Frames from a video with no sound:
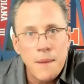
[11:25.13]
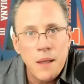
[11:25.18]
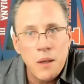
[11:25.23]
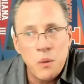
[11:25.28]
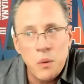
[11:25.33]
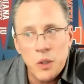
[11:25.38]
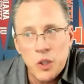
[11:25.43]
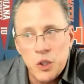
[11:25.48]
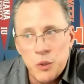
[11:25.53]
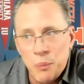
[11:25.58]

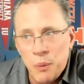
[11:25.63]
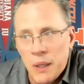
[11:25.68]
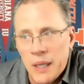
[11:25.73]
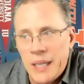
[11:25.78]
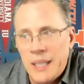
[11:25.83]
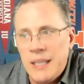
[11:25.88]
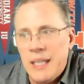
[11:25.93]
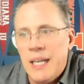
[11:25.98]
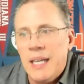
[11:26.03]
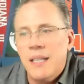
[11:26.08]
I will
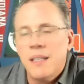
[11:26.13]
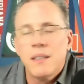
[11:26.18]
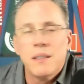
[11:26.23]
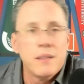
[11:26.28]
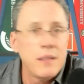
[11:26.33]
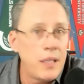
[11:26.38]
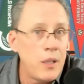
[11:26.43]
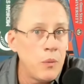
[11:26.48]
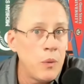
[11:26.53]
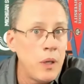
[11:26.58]
explain that.
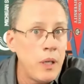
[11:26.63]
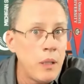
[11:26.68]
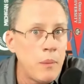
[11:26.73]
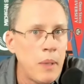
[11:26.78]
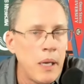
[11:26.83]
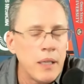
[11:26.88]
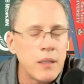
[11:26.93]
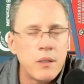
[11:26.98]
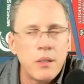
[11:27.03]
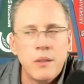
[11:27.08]
And a
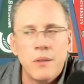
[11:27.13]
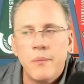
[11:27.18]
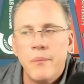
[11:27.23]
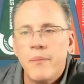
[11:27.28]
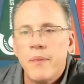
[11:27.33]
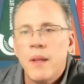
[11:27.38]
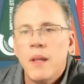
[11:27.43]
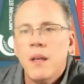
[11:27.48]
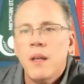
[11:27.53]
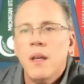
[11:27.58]
running back, too.
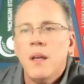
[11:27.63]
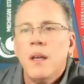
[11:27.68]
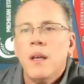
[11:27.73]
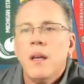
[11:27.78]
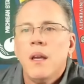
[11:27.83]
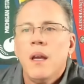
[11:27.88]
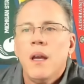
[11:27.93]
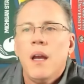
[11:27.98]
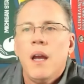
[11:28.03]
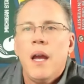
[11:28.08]

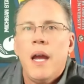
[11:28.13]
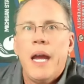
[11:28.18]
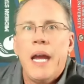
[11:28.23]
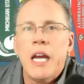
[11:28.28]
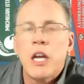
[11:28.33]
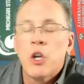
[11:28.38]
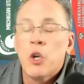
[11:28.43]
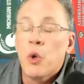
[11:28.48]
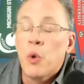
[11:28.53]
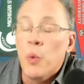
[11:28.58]

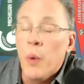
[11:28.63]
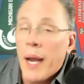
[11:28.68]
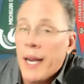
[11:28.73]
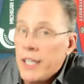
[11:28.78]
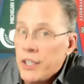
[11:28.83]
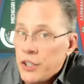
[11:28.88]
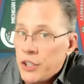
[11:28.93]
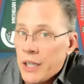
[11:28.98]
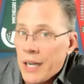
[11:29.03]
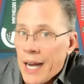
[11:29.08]
And
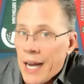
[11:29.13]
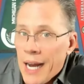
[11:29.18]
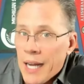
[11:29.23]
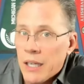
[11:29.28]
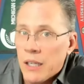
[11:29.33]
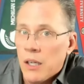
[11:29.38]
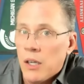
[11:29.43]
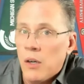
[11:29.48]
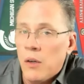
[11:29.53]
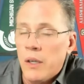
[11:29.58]
Greg
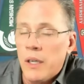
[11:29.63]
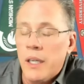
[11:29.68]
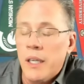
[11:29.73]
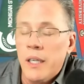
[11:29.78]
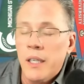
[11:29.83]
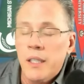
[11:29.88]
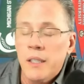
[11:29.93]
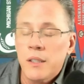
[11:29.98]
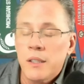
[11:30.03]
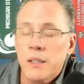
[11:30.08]
Schiano
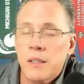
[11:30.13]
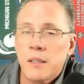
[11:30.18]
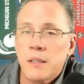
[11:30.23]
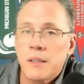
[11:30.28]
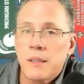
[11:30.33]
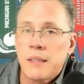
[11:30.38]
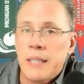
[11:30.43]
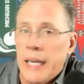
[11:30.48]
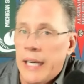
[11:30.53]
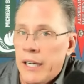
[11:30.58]

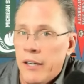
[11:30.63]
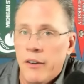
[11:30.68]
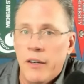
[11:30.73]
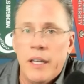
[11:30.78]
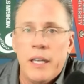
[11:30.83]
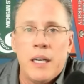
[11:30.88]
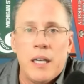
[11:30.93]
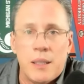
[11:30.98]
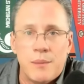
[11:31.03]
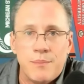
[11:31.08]
is
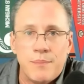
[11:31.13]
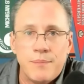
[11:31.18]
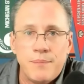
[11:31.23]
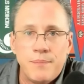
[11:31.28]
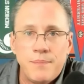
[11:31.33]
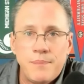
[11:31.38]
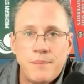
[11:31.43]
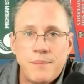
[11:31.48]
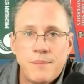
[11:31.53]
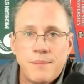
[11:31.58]
tearing it up.
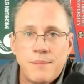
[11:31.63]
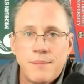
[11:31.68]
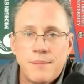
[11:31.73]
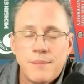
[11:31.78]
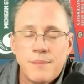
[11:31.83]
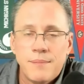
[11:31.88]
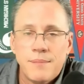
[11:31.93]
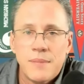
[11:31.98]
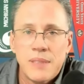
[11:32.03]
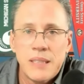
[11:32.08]

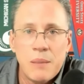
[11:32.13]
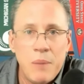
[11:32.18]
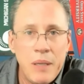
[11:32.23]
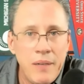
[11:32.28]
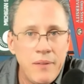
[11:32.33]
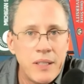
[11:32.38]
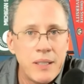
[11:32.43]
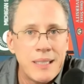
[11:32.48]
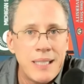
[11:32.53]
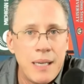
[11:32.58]
They
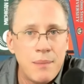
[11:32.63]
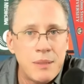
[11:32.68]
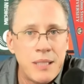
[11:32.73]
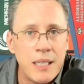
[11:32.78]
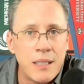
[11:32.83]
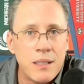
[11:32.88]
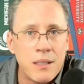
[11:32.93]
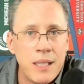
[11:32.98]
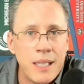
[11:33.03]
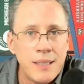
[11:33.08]
might have a top
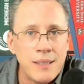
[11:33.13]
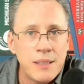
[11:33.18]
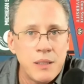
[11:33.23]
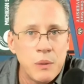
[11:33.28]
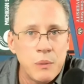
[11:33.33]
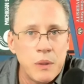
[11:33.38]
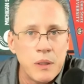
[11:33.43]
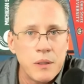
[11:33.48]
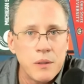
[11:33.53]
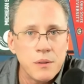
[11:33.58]
10 class
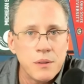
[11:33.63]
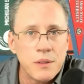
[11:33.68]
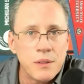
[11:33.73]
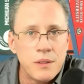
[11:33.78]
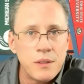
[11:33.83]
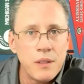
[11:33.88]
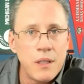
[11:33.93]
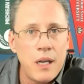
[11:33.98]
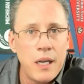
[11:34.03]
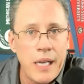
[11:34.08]
there, Rutgers,
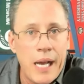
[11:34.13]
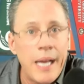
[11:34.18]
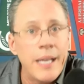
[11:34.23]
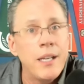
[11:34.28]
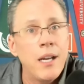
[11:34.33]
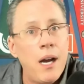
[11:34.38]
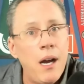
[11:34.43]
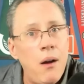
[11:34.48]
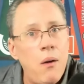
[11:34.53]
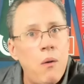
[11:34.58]
this year.
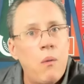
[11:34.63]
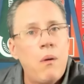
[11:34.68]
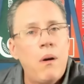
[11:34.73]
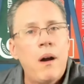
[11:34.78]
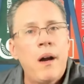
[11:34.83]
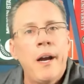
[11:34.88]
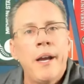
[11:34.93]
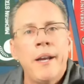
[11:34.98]
I know.